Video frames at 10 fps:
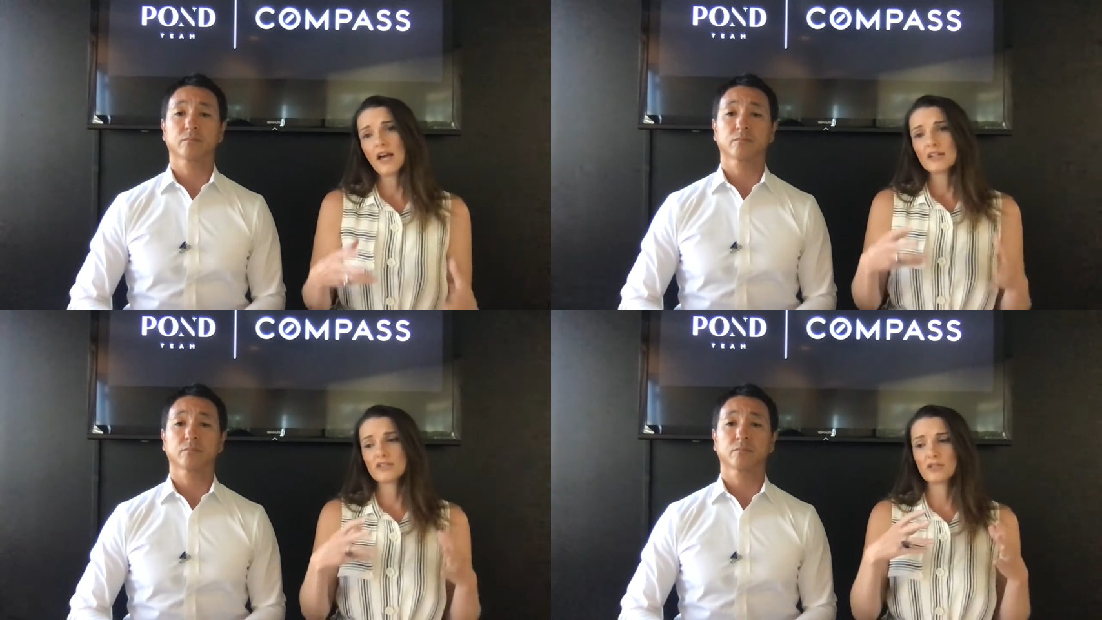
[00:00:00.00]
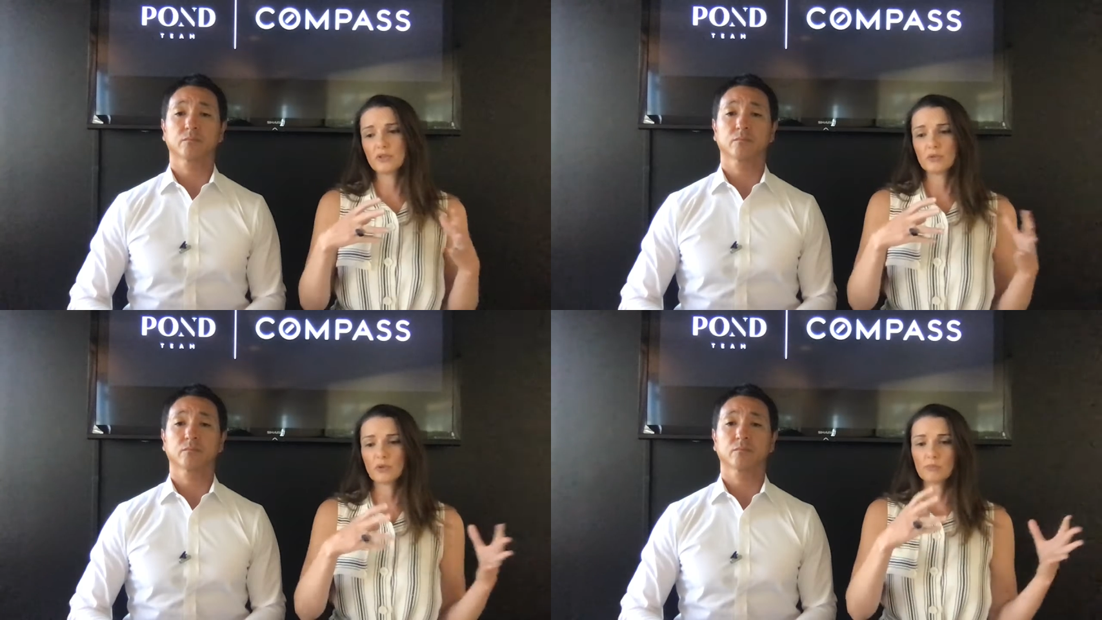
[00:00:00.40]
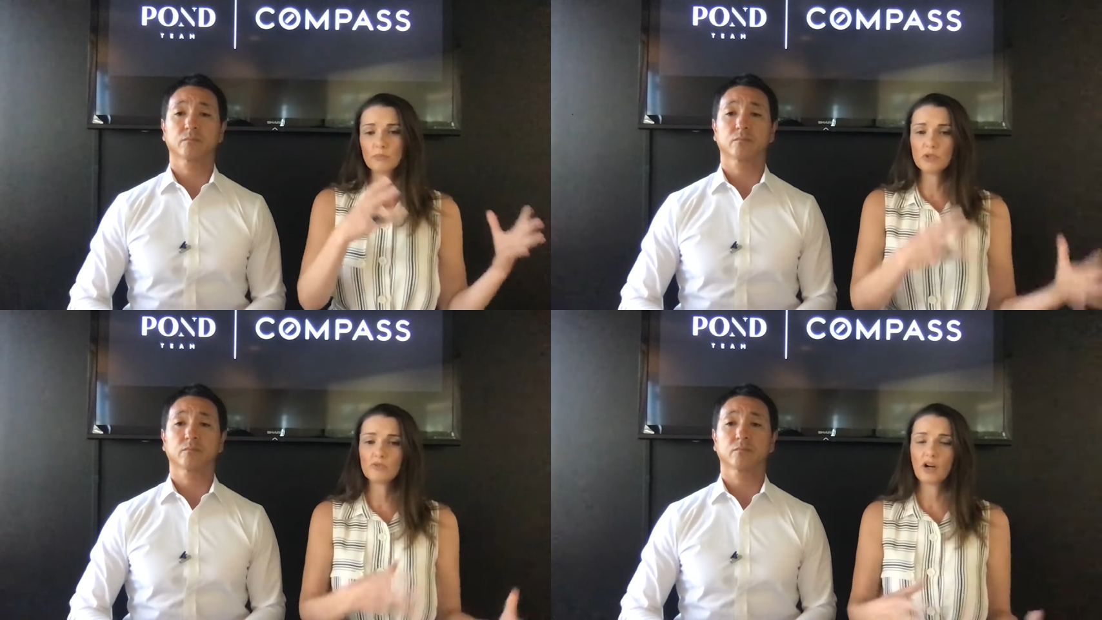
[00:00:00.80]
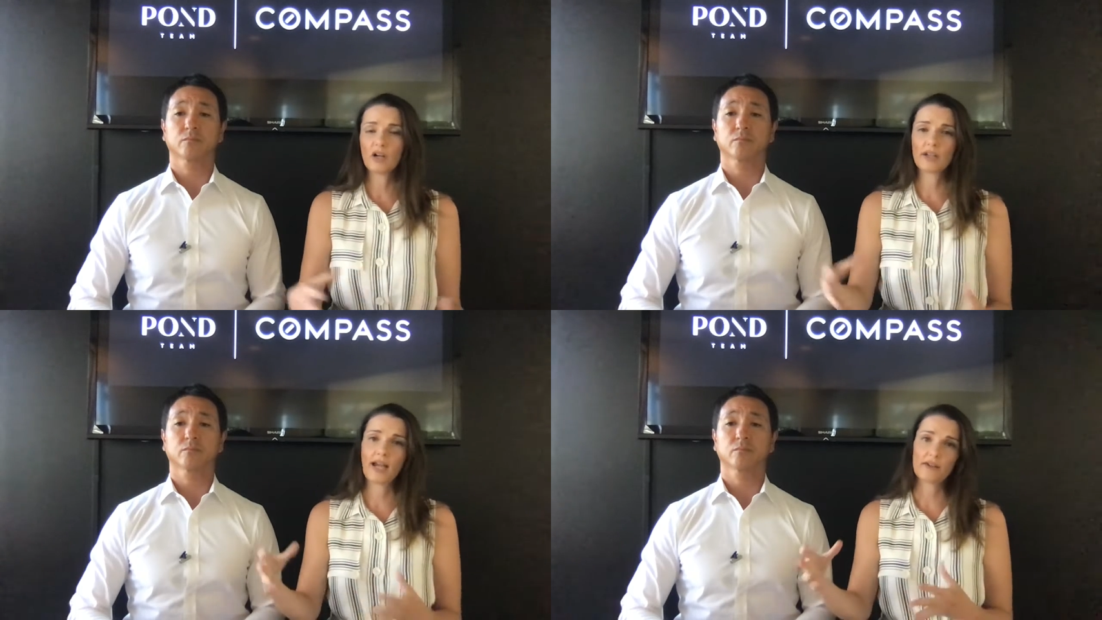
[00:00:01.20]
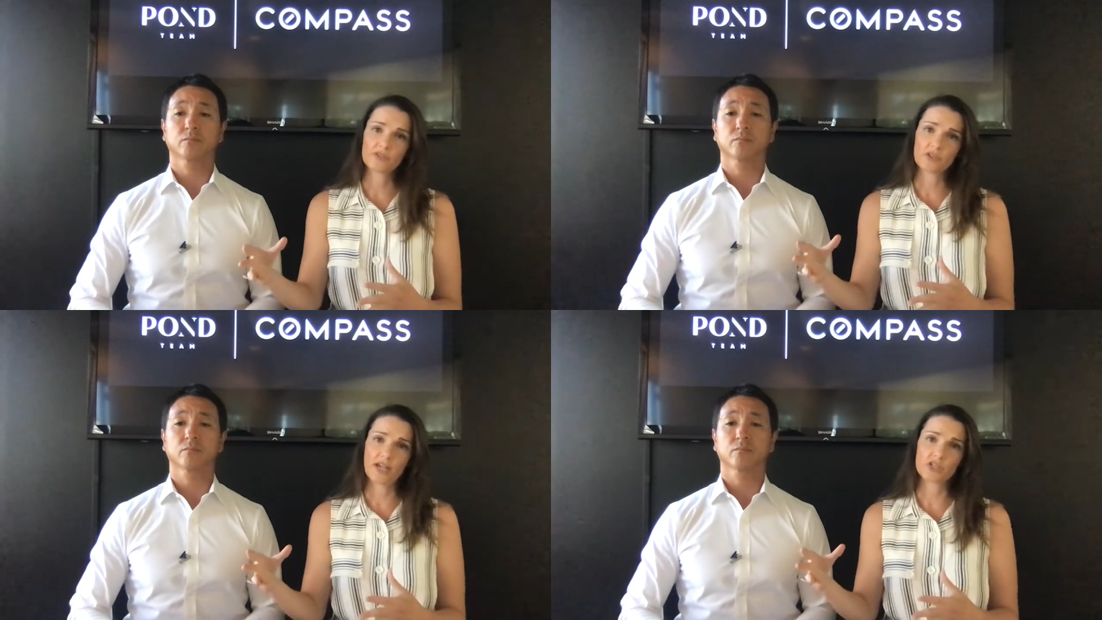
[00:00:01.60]
Speaker 1: to move on after
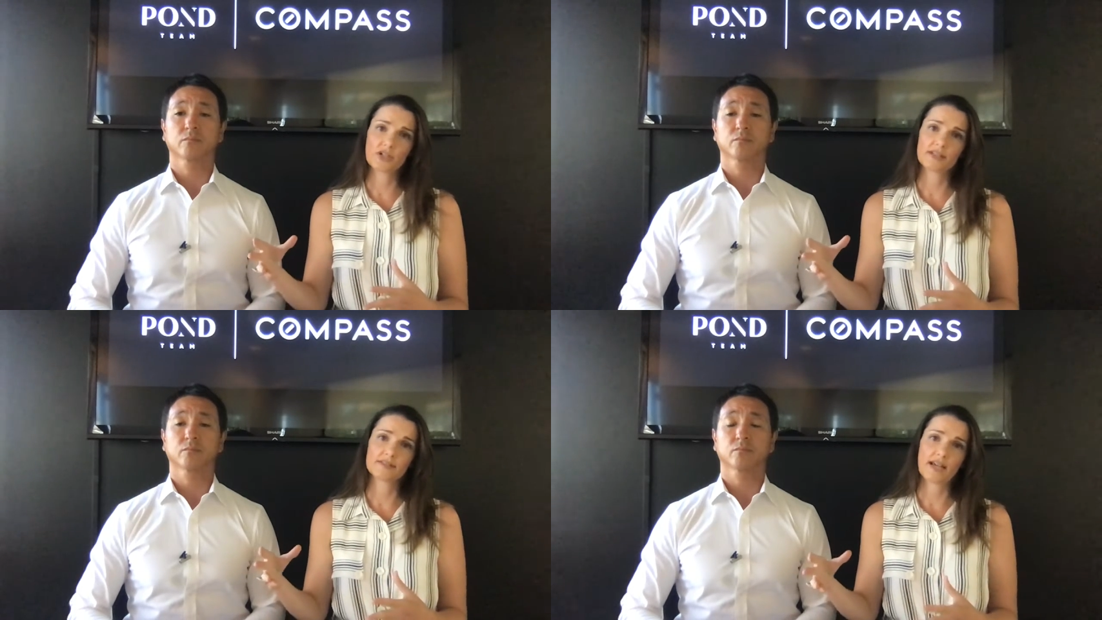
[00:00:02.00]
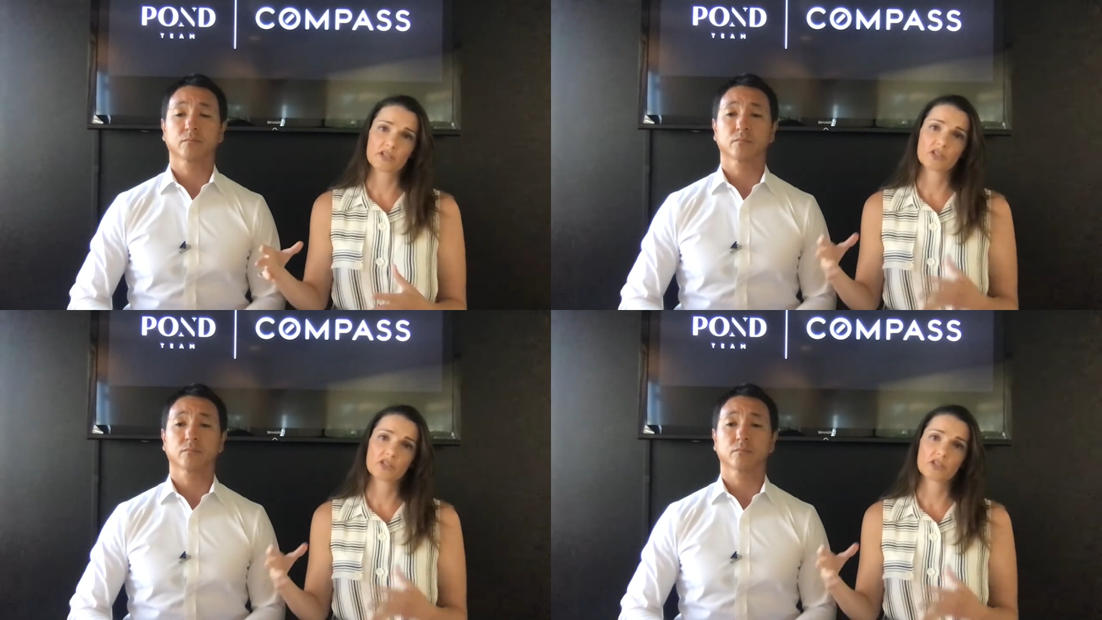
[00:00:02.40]
that transaction